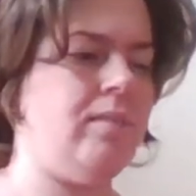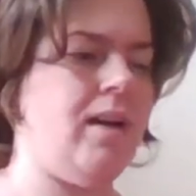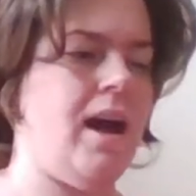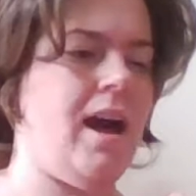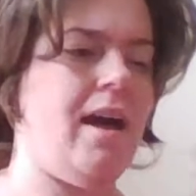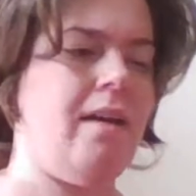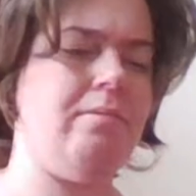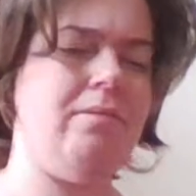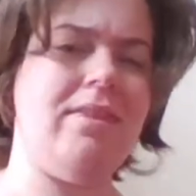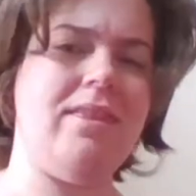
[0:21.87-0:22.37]

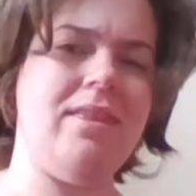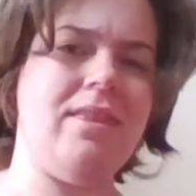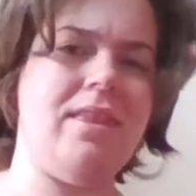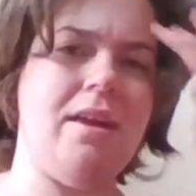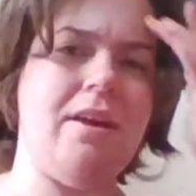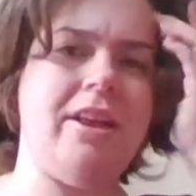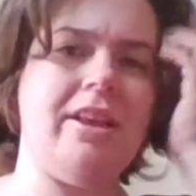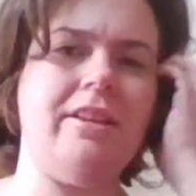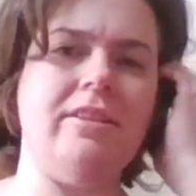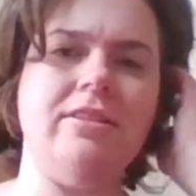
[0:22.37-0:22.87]
um,
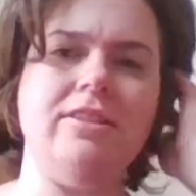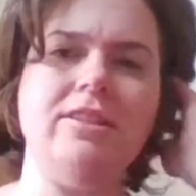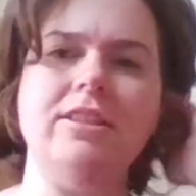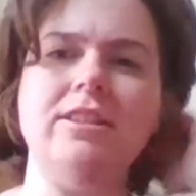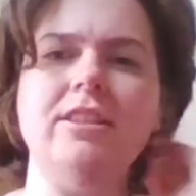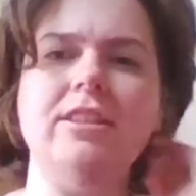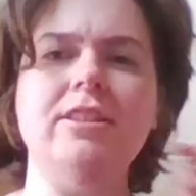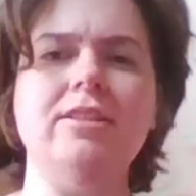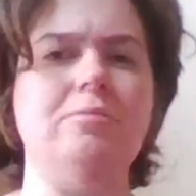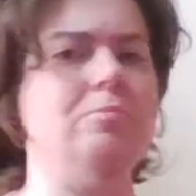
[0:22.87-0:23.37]
the
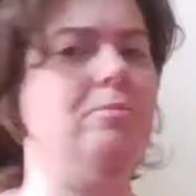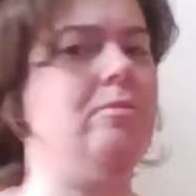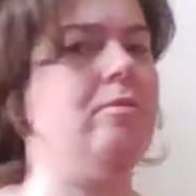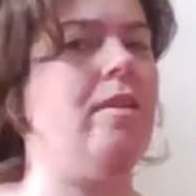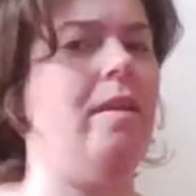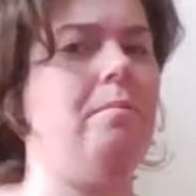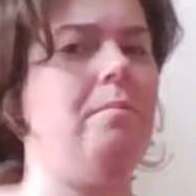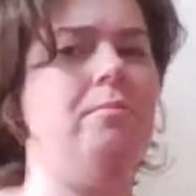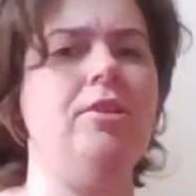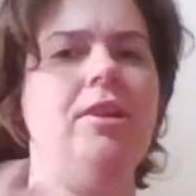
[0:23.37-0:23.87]

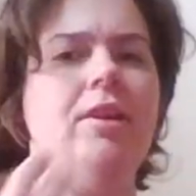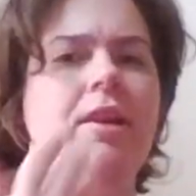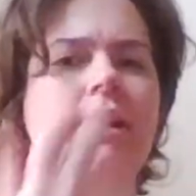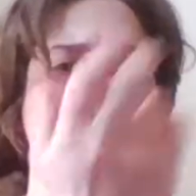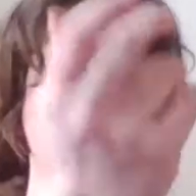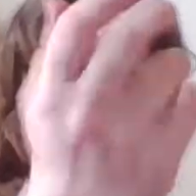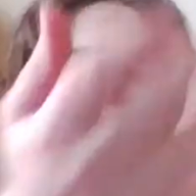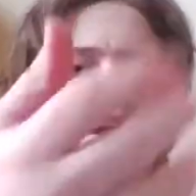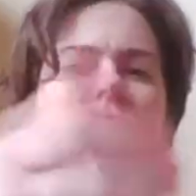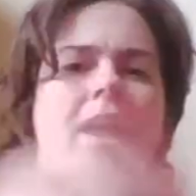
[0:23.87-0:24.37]
subscription,
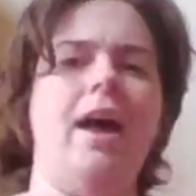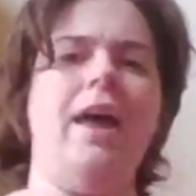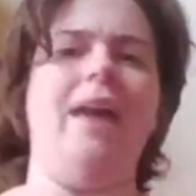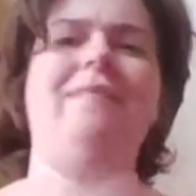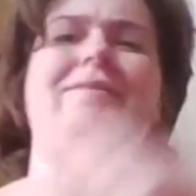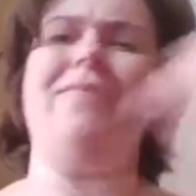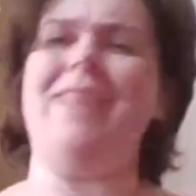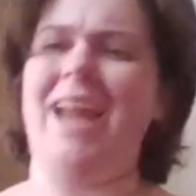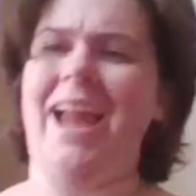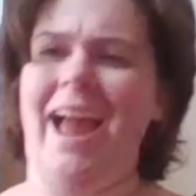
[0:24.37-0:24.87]

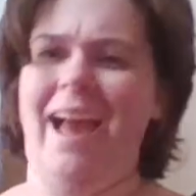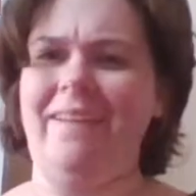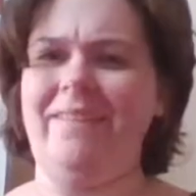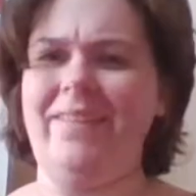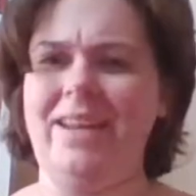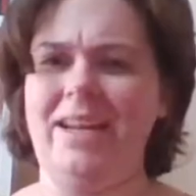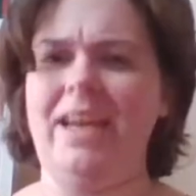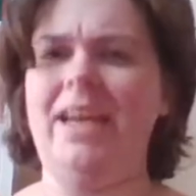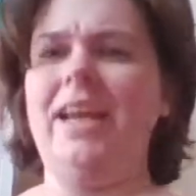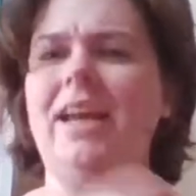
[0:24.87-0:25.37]
if they have
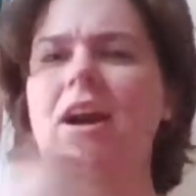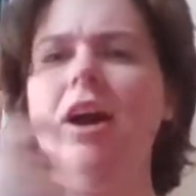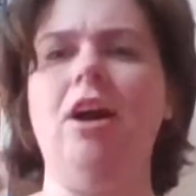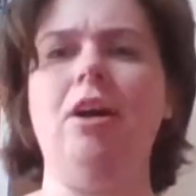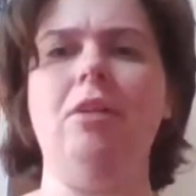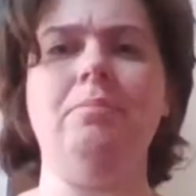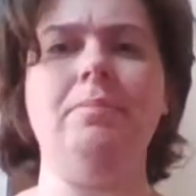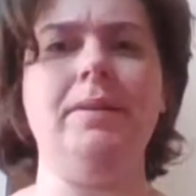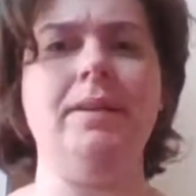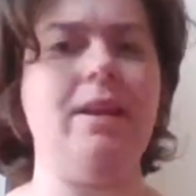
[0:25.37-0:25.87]
any,
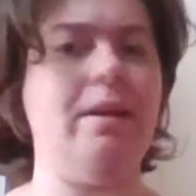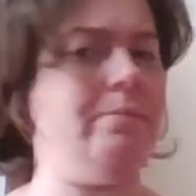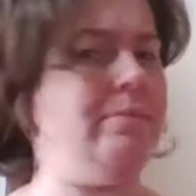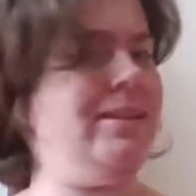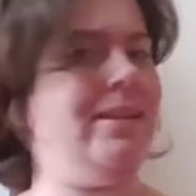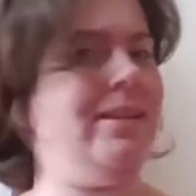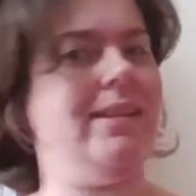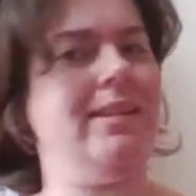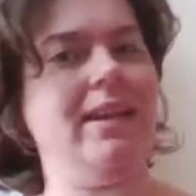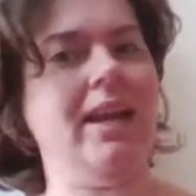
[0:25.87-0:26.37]
opened up
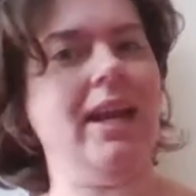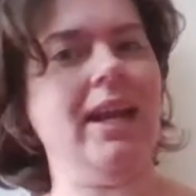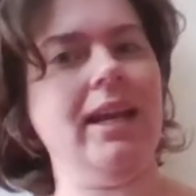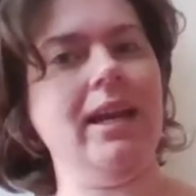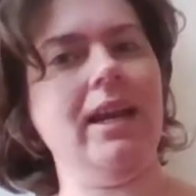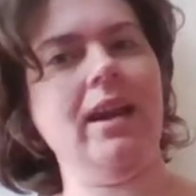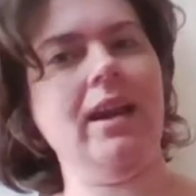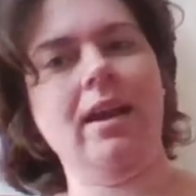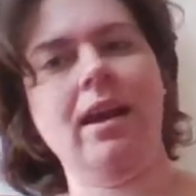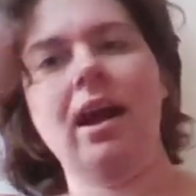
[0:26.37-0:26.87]

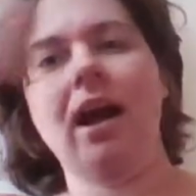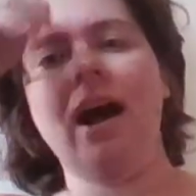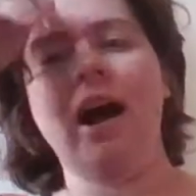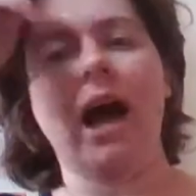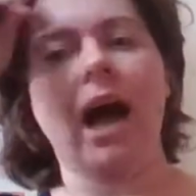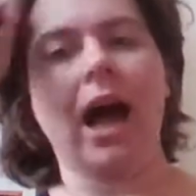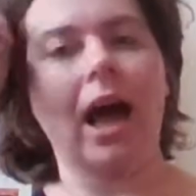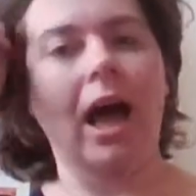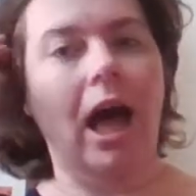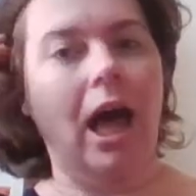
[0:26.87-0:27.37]
today.
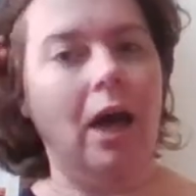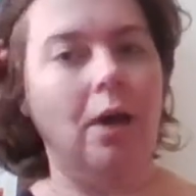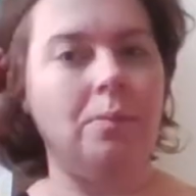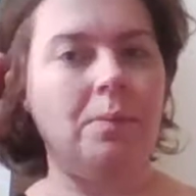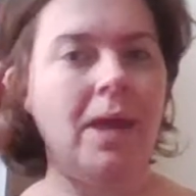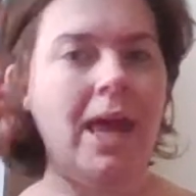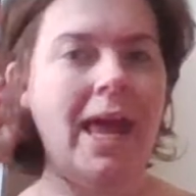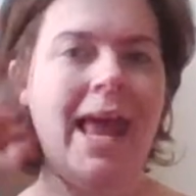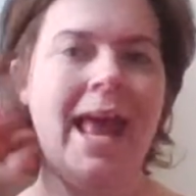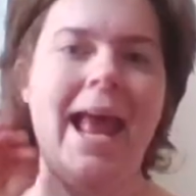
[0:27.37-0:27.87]

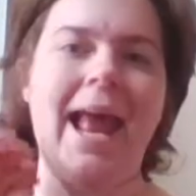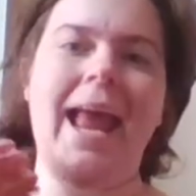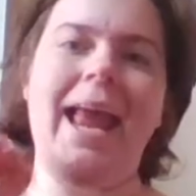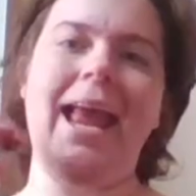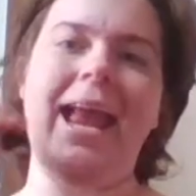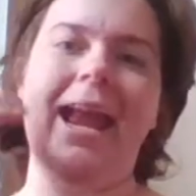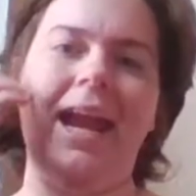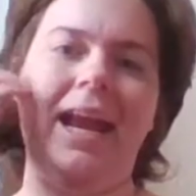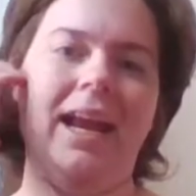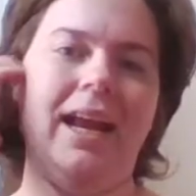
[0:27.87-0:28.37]
Um,
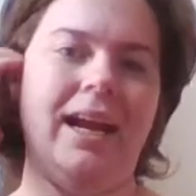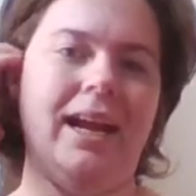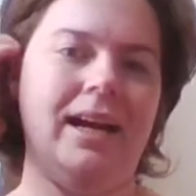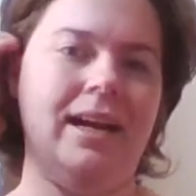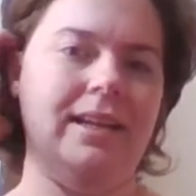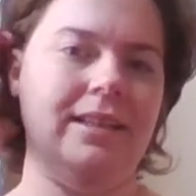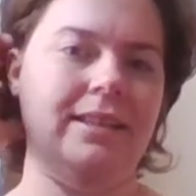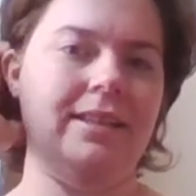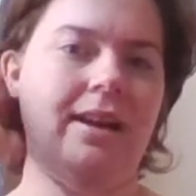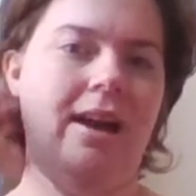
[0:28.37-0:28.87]

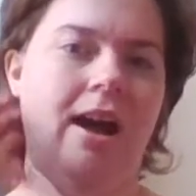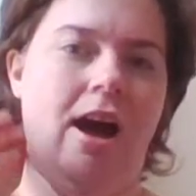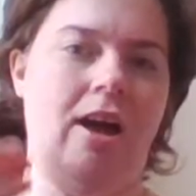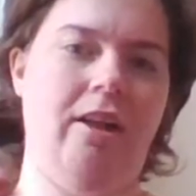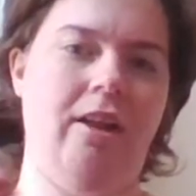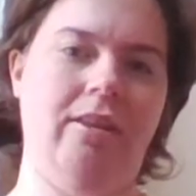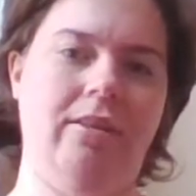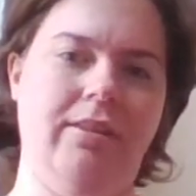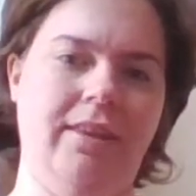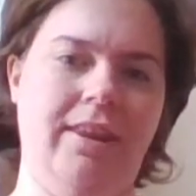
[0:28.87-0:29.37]
and
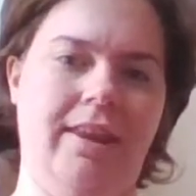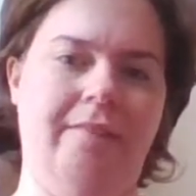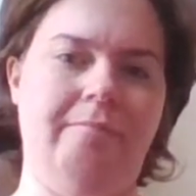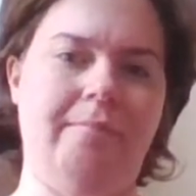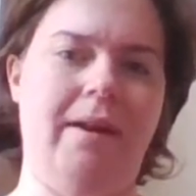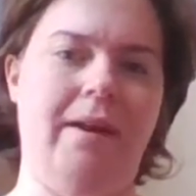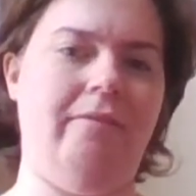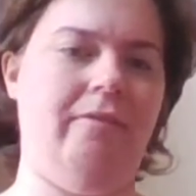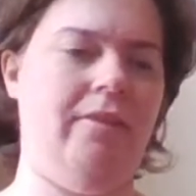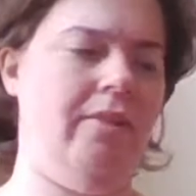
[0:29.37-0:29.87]
I'll leave
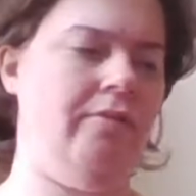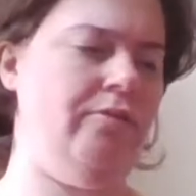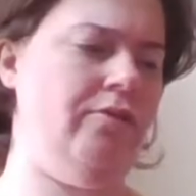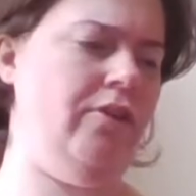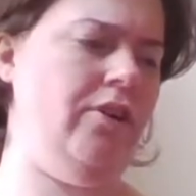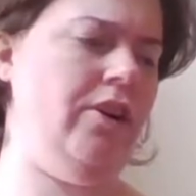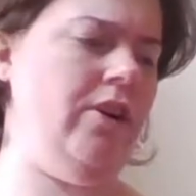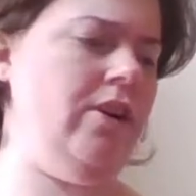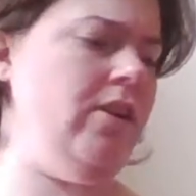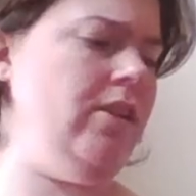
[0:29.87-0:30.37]
my
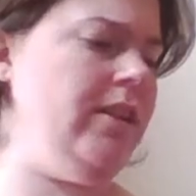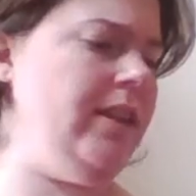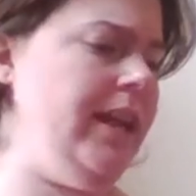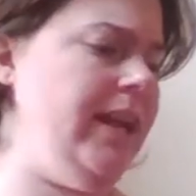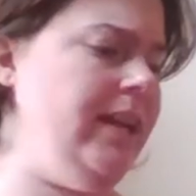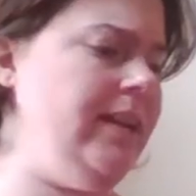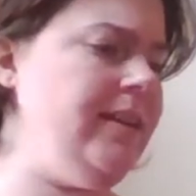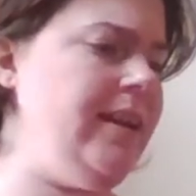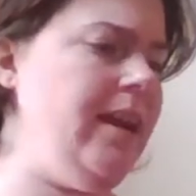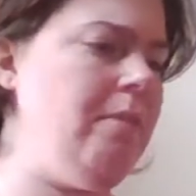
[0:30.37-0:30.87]
referral
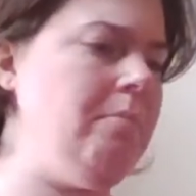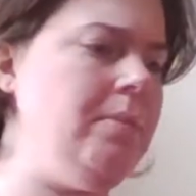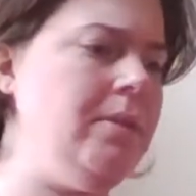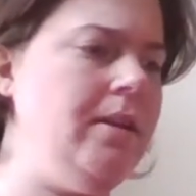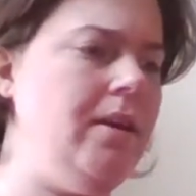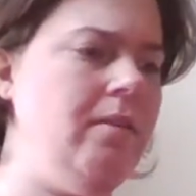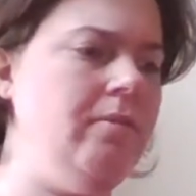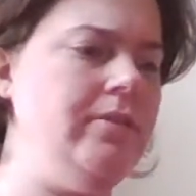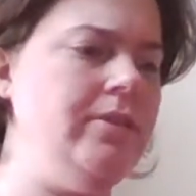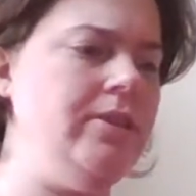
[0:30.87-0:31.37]
link down
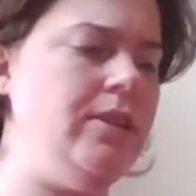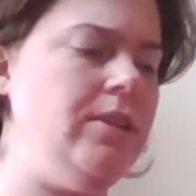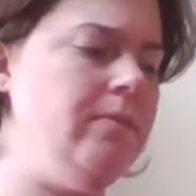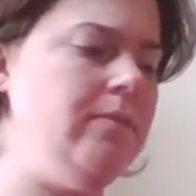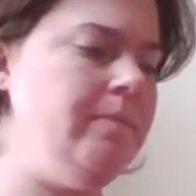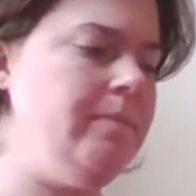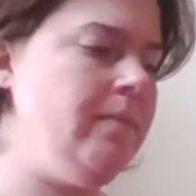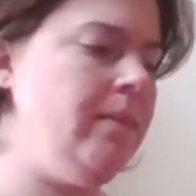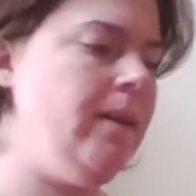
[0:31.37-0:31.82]
below too.